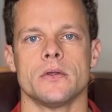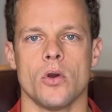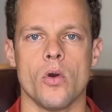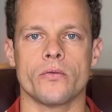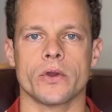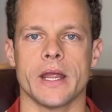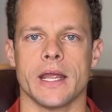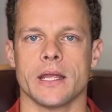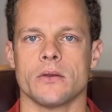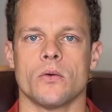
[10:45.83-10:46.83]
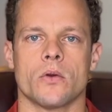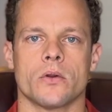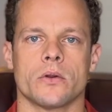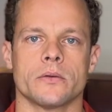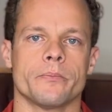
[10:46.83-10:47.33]
overhang
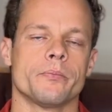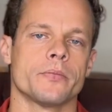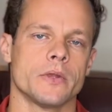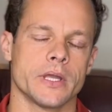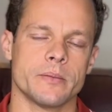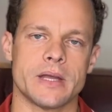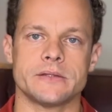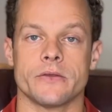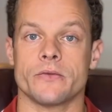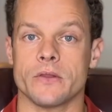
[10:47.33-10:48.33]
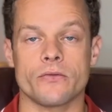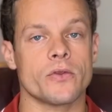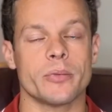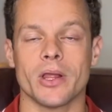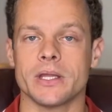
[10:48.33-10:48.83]
or ligamentous
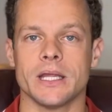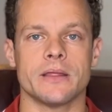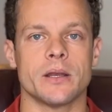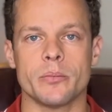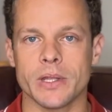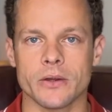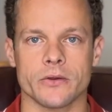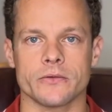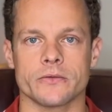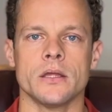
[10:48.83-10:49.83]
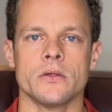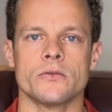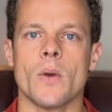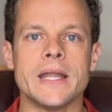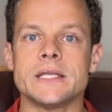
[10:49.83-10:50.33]
instability that appears.
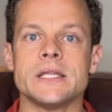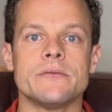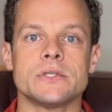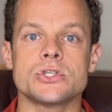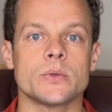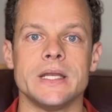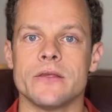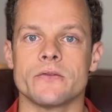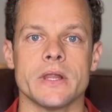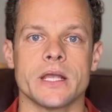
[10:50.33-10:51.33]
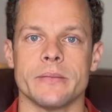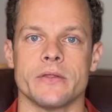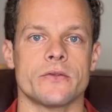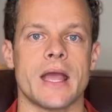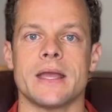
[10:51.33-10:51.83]
So I didn't even treat his
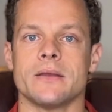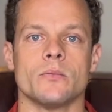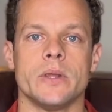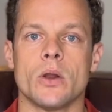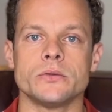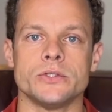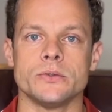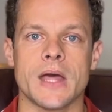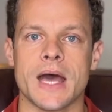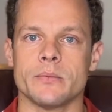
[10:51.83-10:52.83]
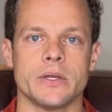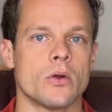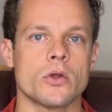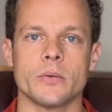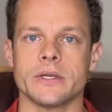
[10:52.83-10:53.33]
ligaments. I we don't do that. We
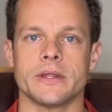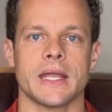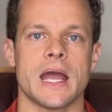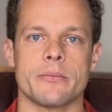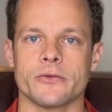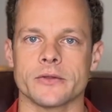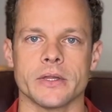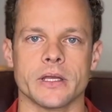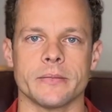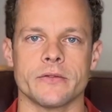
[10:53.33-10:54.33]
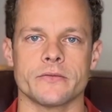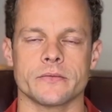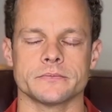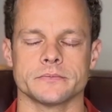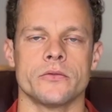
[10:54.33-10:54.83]
don't go into the capsular
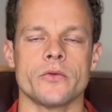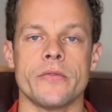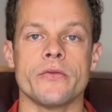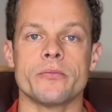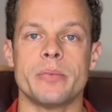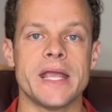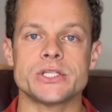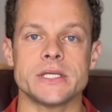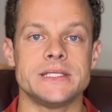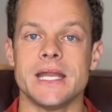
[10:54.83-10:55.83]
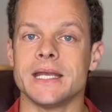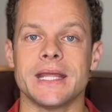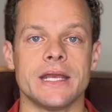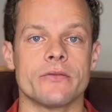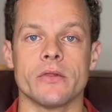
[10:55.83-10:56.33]
ligaments. So this patient didn't
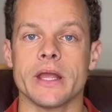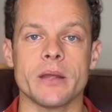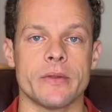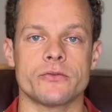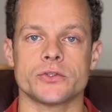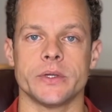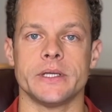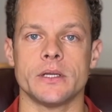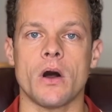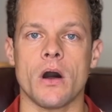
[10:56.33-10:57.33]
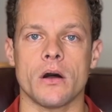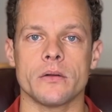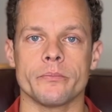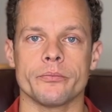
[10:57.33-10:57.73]
get his ligaments treated at all,